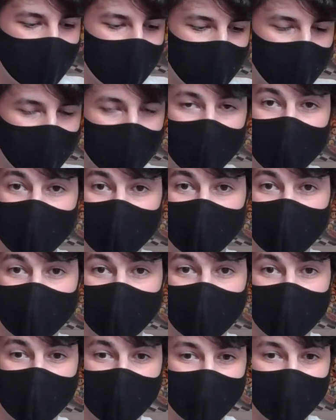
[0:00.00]
glasses
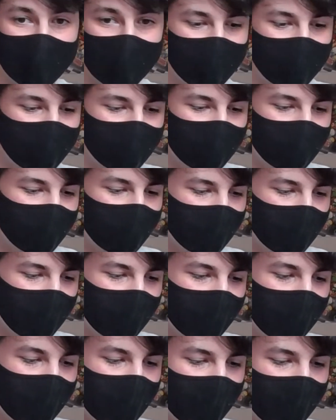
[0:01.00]
that I got.
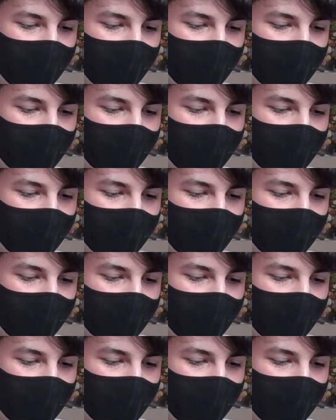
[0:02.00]
So